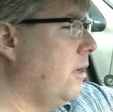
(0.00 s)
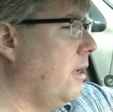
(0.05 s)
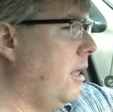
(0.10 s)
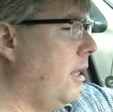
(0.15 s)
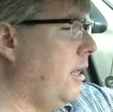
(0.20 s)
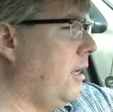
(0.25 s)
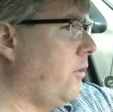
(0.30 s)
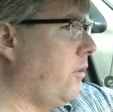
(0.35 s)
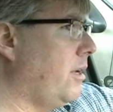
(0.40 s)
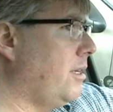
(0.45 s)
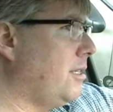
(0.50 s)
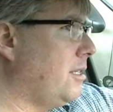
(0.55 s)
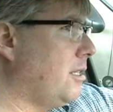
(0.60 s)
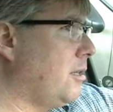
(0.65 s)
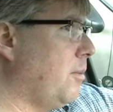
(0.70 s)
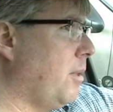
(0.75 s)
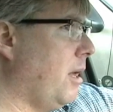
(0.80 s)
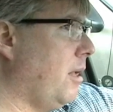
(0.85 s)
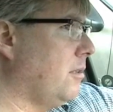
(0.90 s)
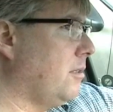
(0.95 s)
and increases
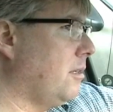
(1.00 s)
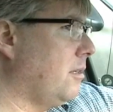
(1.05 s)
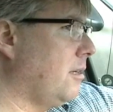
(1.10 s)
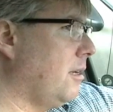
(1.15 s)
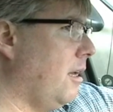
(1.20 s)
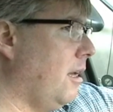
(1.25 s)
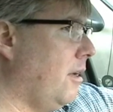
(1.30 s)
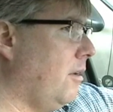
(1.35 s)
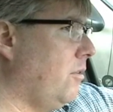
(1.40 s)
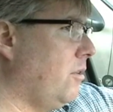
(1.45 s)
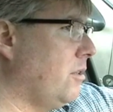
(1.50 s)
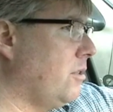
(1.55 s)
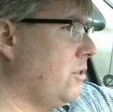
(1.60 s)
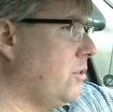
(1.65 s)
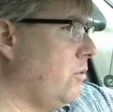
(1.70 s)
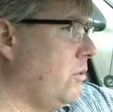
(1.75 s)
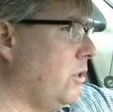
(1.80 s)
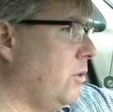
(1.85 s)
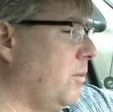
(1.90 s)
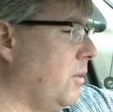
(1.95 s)
the balance of the guy who just
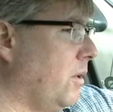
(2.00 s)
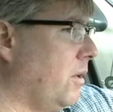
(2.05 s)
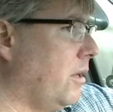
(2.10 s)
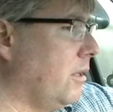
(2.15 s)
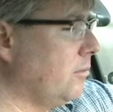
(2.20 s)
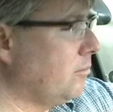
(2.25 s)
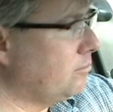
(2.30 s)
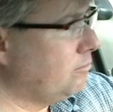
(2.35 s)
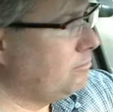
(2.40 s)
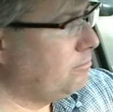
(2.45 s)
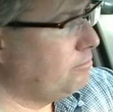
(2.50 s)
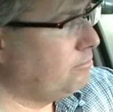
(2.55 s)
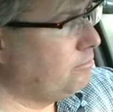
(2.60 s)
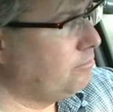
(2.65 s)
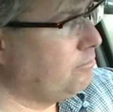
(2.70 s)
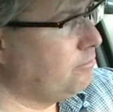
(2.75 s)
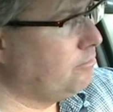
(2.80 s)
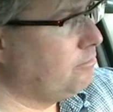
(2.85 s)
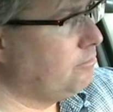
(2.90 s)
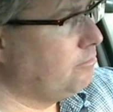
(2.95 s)
sold the burger.
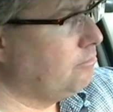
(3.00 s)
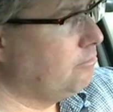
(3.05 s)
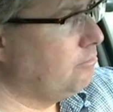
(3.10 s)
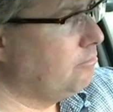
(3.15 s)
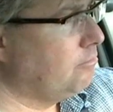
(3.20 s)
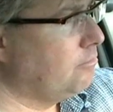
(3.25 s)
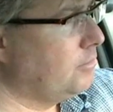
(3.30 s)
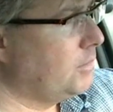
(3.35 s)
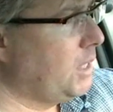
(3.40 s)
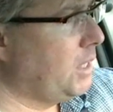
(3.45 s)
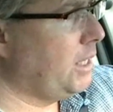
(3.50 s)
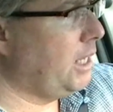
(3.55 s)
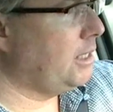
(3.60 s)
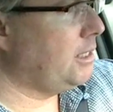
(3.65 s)
And